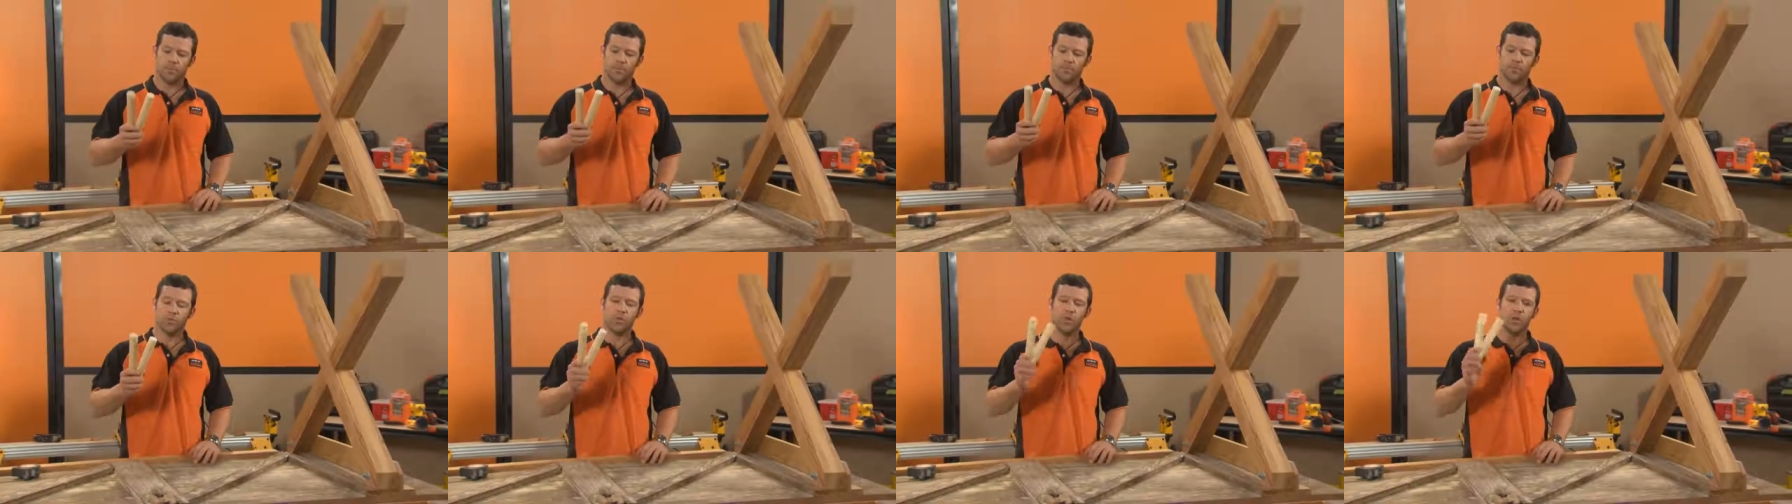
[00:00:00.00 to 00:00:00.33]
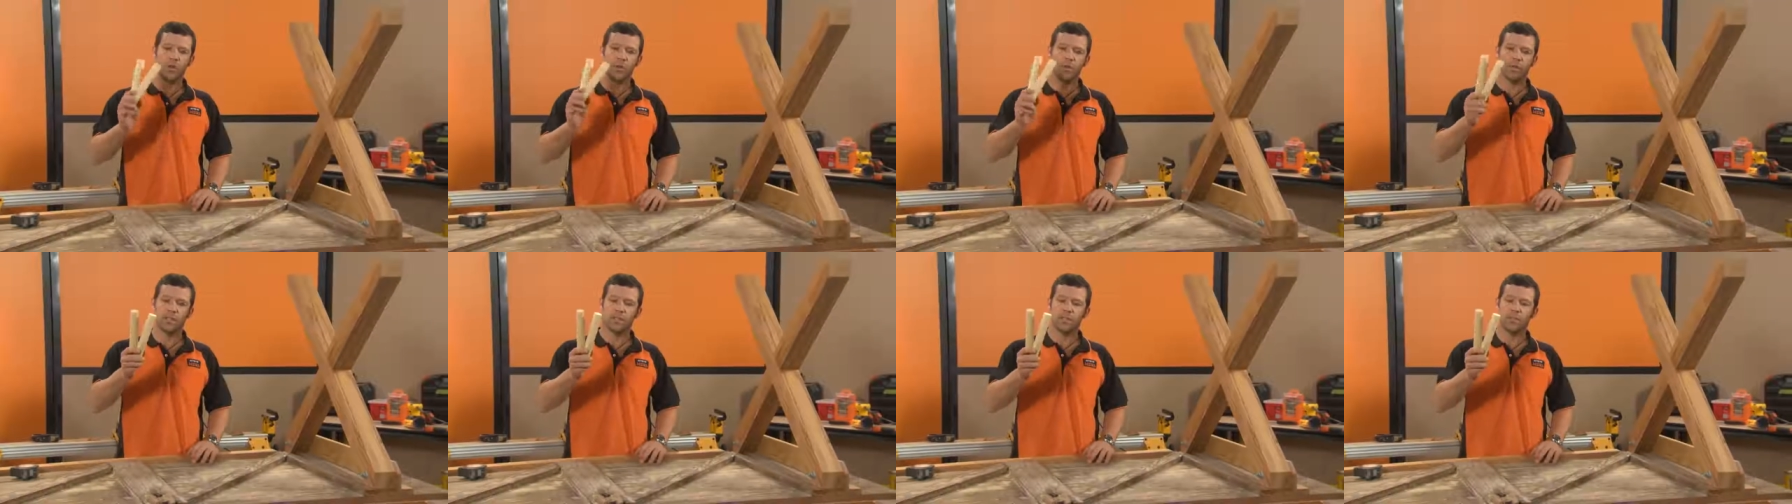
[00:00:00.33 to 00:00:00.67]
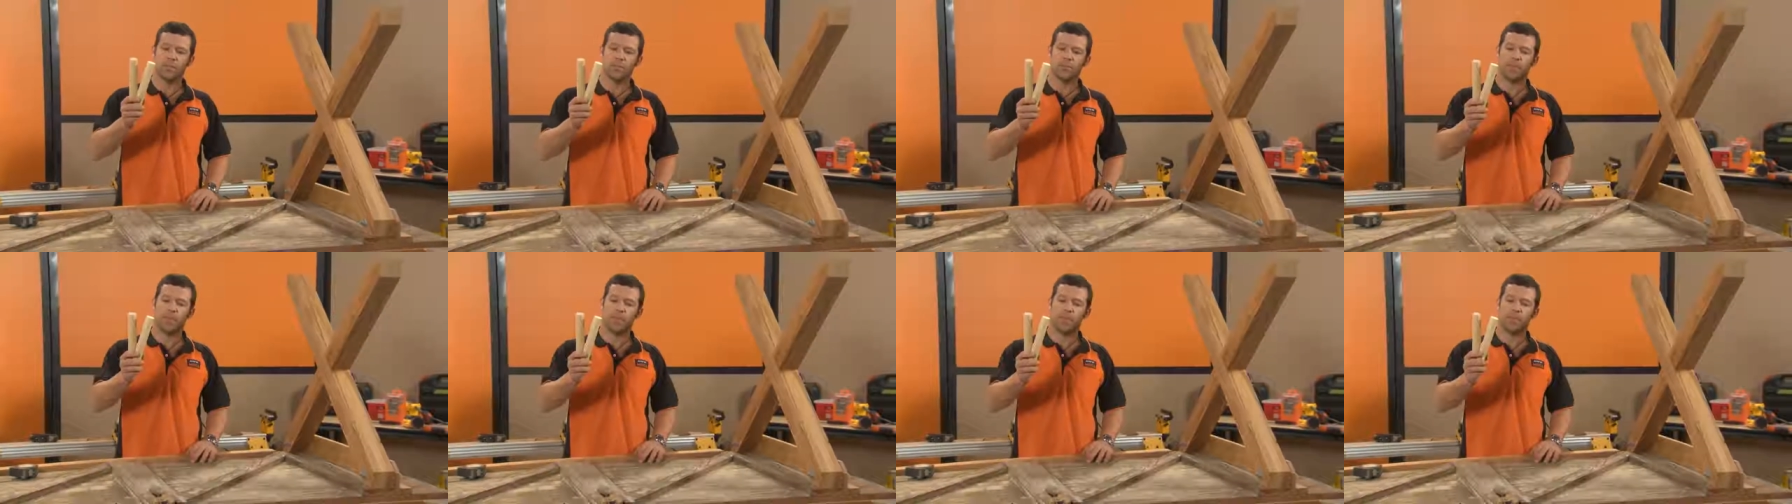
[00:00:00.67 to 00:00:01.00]
Right, these
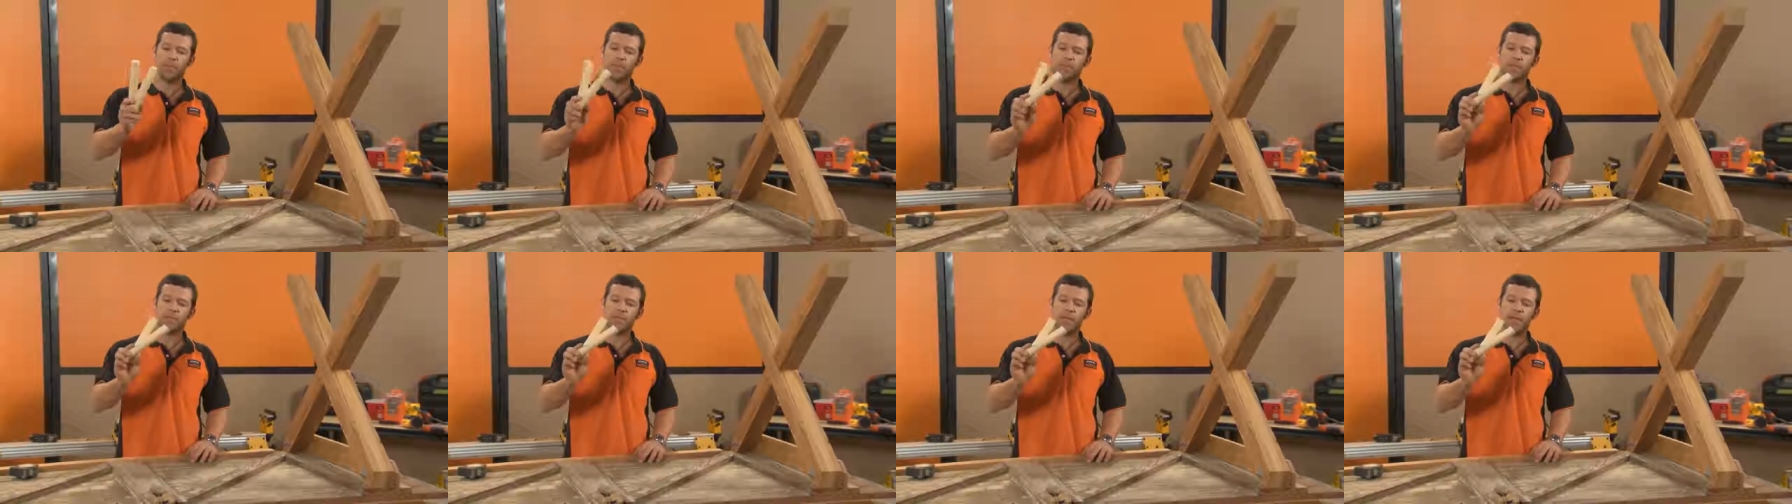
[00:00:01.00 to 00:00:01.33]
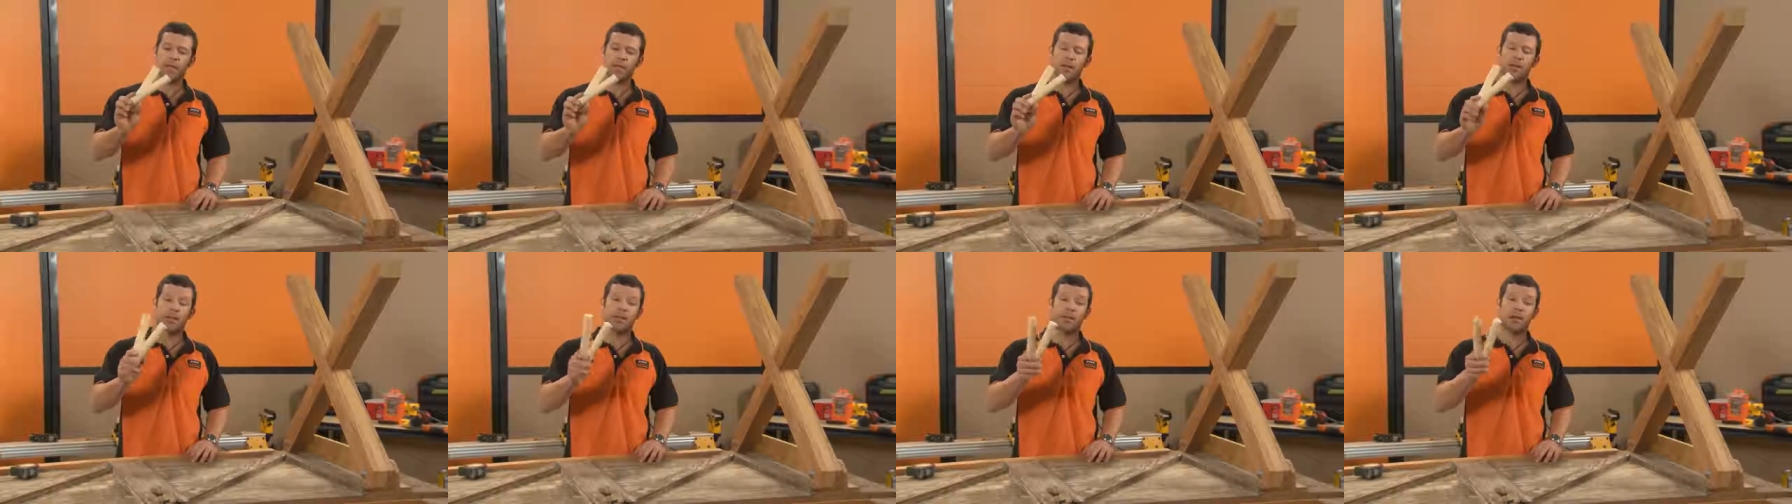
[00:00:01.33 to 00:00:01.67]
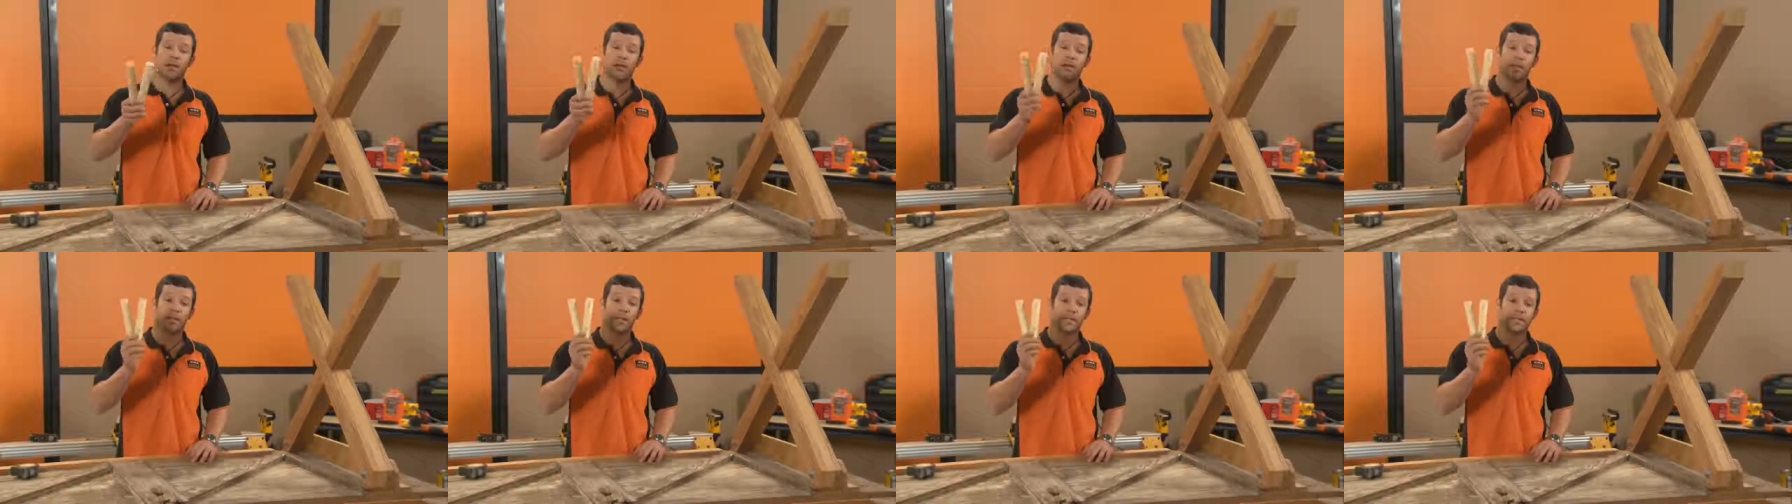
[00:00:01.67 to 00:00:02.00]
little bad boys here
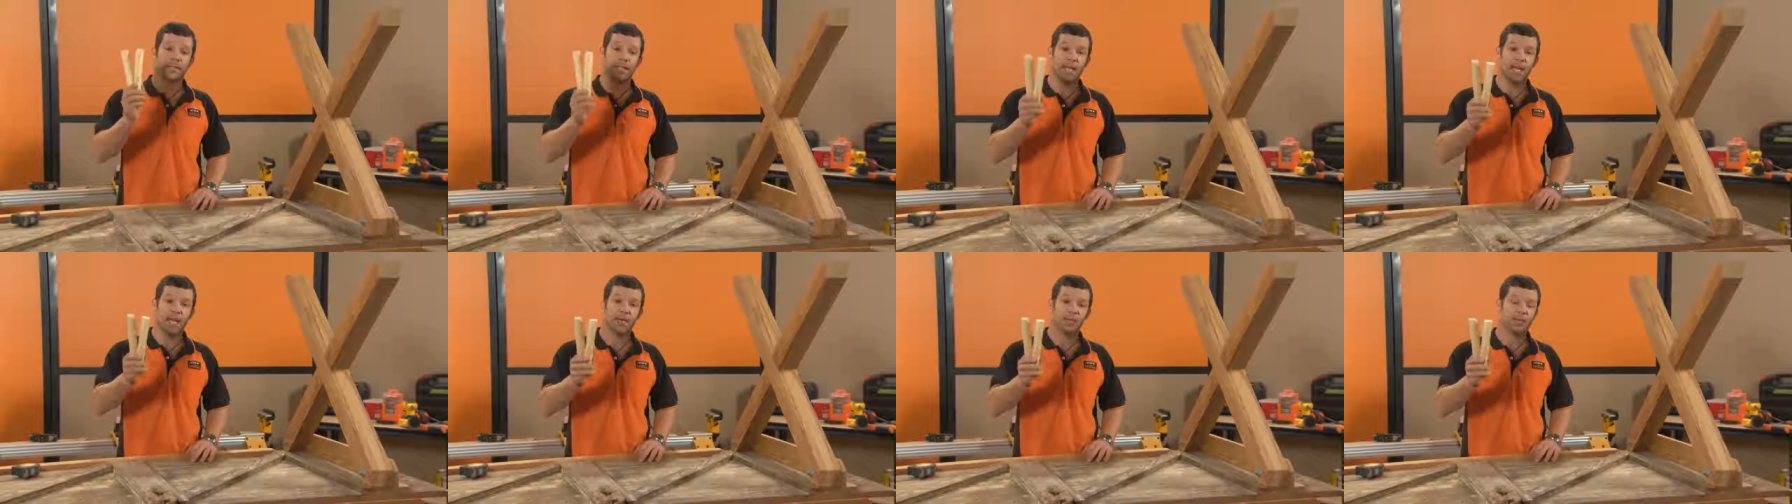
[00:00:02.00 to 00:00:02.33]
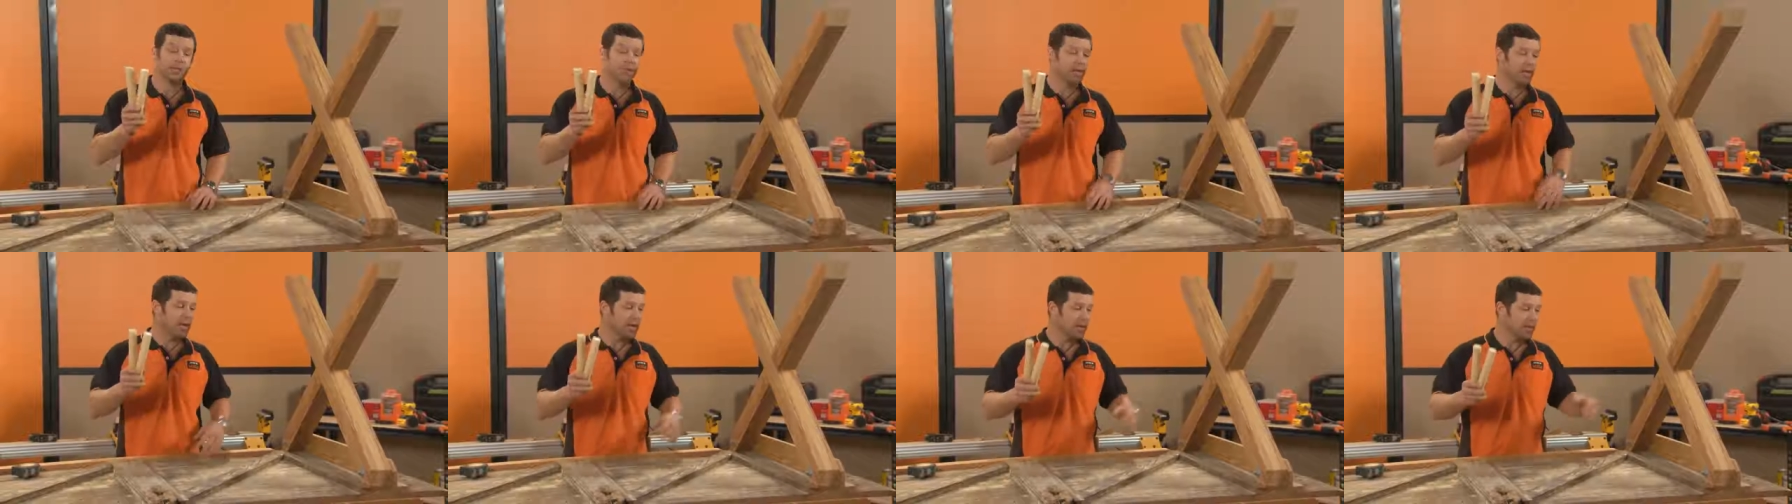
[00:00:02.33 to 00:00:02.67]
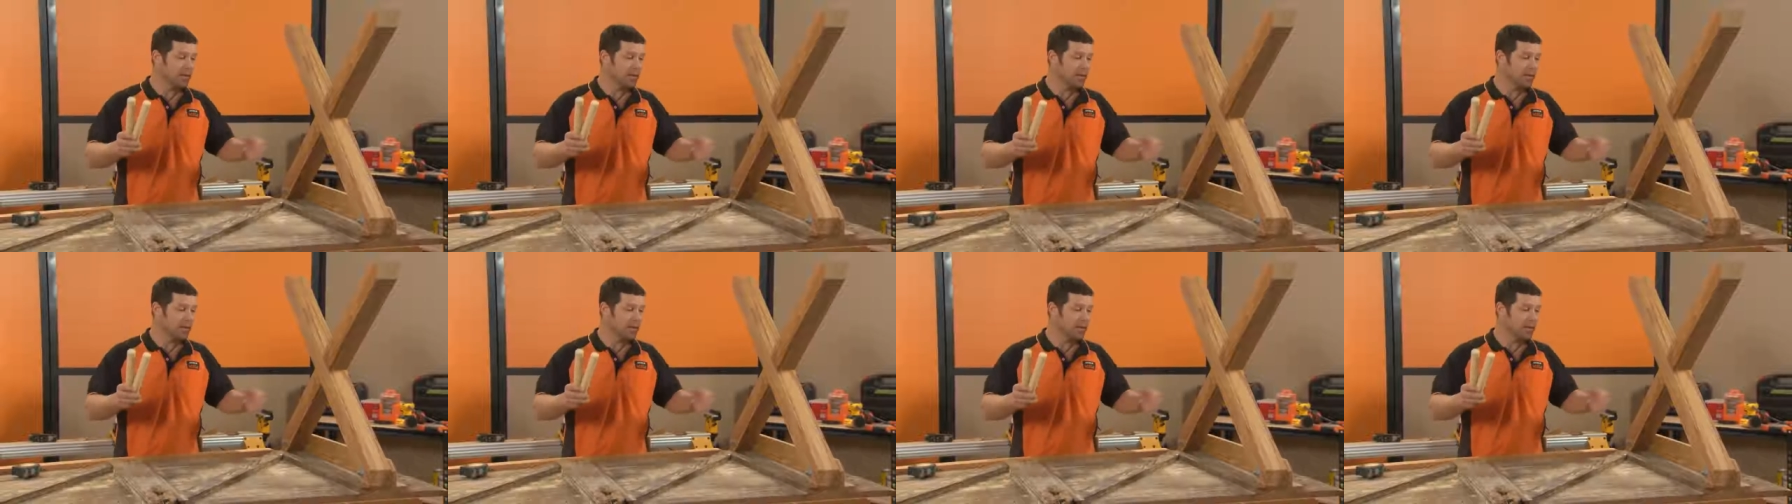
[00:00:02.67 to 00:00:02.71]
are our dowels.